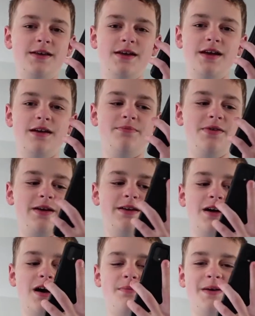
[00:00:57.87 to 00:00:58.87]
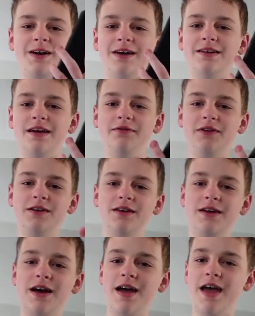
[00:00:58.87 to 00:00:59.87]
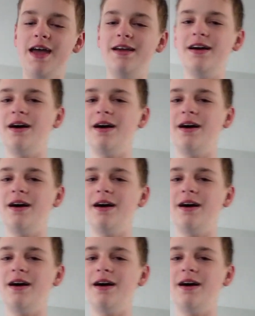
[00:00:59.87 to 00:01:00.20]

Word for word: didn't pick up, and I definitely did not hang